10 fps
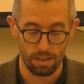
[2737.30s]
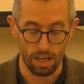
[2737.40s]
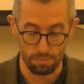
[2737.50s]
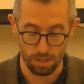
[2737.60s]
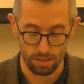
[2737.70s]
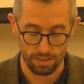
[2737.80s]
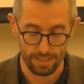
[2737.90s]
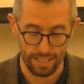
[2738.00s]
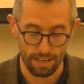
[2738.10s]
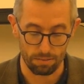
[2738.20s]
on Marx's
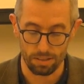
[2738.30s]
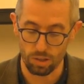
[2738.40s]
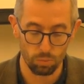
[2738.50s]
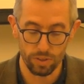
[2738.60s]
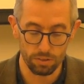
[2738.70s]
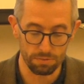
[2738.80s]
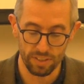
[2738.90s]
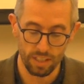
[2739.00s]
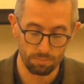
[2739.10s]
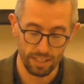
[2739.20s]
account. So real
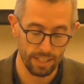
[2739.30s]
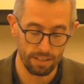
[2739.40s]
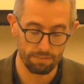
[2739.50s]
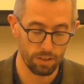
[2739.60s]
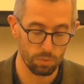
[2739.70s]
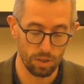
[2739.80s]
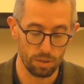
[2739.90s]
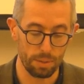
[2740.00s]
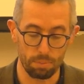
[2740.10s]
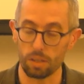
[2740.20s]
freedom cannot very well
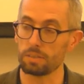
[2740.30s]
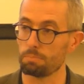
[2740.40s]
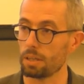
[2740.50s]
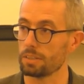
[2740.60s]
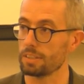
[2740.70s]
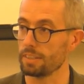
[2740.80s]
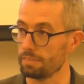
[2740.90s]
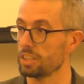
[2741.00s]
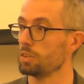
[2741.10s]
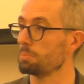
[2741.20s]
be part and parcel of
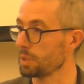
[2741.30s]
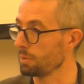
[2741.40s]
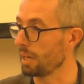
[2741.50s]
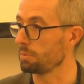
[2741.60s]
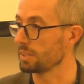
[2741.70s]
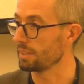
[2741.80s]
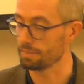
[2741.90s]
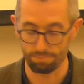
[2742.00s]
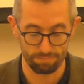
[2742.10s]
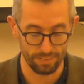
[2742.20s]
its own prerequisite.
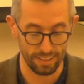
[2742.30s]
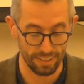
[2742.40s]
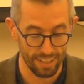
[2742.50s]
Right?